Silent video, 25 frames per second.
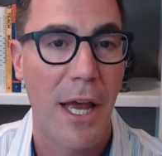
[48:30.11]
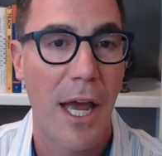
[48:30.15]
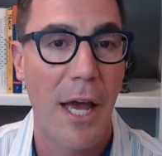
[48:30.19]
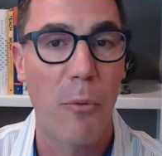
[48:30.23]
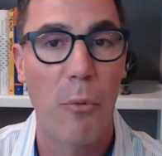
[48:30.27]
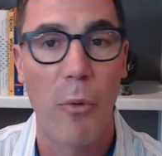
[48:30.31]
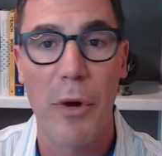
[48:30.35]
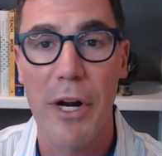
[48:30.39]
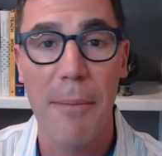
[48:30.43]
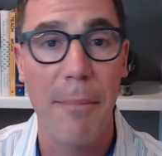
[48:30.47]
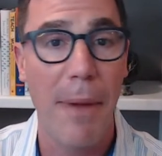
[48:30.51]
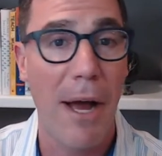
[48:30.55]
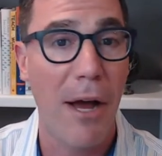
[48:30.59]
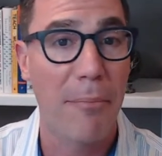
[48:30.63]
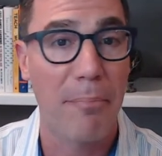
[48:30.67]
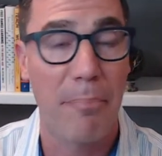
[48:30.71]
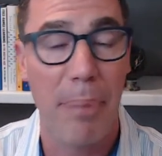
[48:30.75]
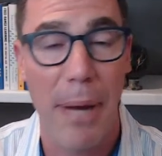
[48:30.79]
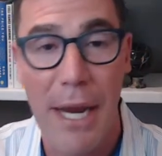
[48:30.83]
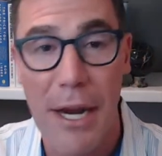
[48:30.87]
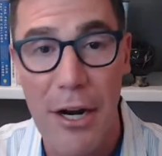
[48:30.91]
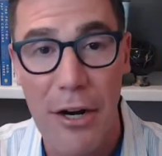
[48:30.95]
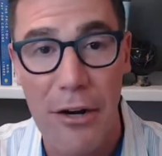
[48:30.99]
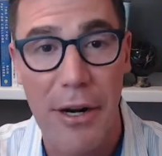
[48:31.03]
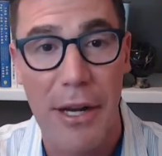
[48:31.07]
And what about
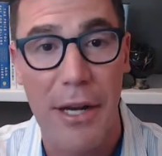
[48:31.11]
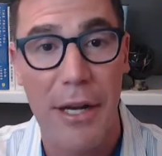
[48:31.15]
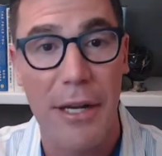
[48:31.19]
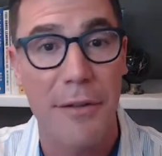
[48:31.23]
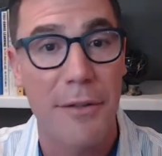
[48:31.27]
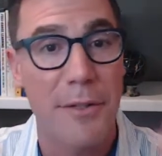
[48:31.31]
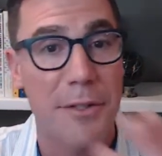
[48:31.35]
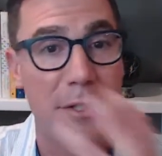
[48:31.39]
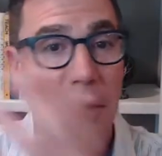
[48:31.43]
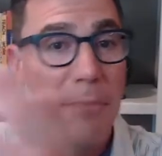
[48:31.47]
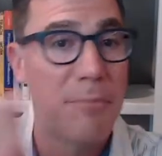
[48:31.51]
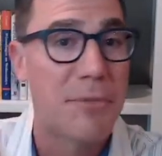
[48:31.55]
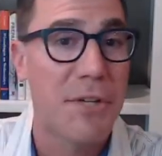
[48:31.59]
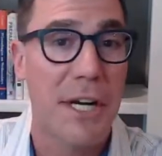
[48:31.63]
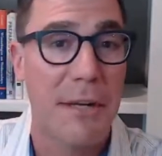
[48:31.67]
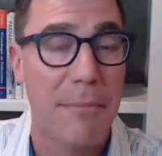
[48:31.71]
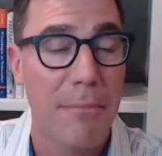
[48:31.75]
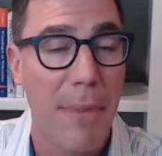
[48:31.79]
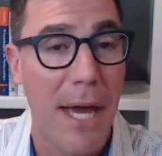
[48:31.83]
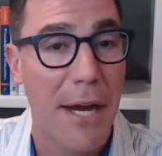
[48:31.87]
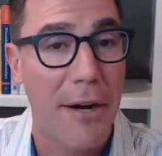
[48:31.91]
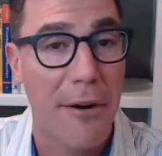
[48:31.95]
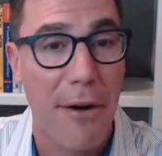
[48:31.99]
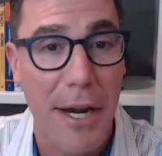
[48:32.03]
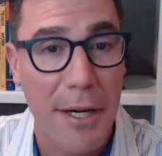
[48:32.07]
pairing subject
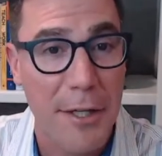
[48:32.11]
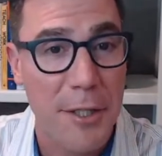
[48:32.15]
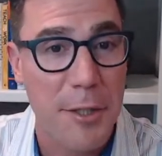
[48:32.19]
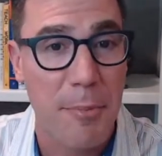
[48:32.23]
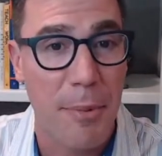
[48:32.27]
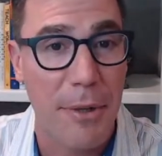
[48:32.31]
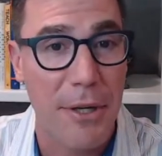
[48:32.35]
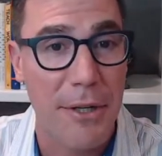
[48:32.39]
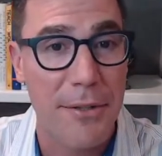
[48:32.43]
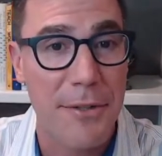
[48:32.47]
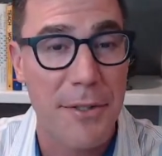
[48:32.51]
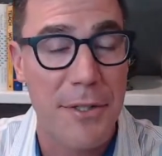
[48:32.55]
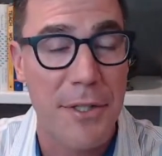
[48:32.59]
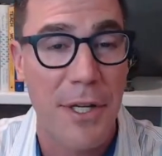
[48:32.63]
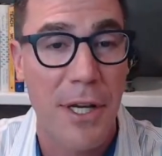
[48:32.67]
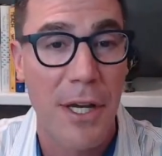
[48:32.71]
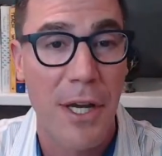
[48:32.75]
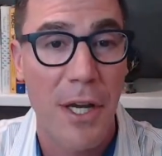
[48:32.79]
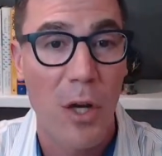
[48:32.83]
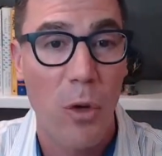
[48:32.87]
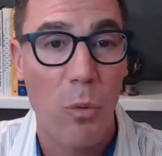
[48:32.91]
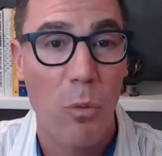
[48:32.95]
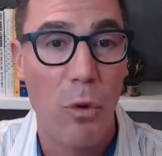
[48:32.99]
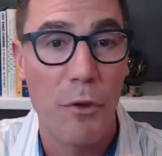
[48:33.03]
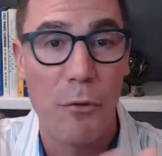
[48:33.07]
matter experts
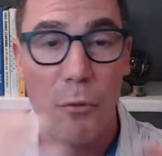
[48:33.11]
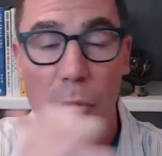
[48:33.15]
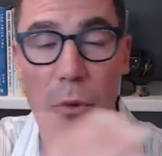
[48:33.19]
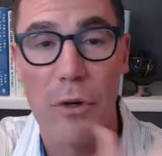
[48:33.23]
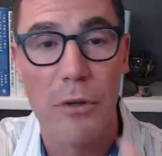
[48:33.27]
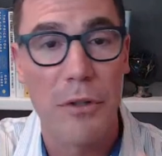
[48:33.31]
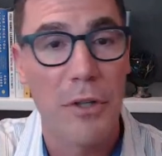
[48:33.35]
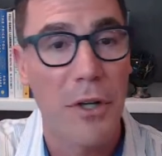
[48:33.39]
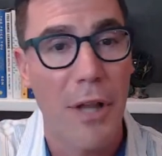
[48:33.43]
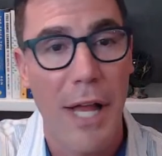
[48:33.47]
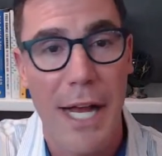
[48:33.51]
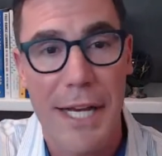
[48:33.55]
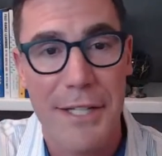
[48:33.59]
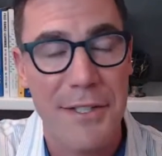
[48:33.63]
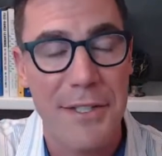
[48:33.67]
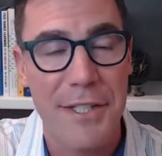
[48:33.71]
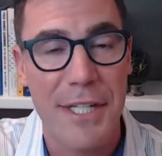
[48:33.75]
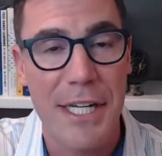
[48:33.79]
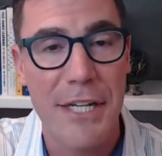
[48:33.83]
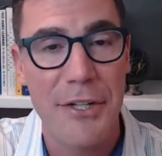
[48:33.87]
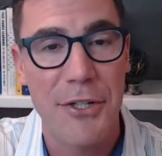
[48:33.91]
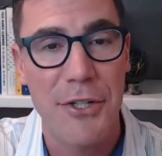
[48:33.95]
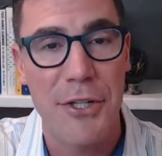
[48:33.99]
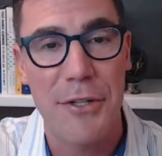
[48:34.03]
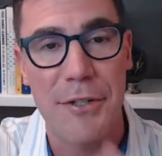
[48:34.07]
with world class
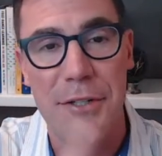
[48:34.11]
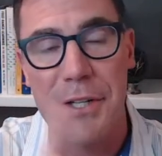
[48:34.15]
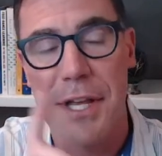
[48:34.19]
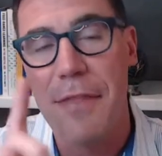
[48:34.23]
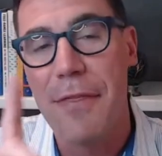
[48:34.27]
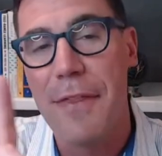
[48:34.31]
teachers?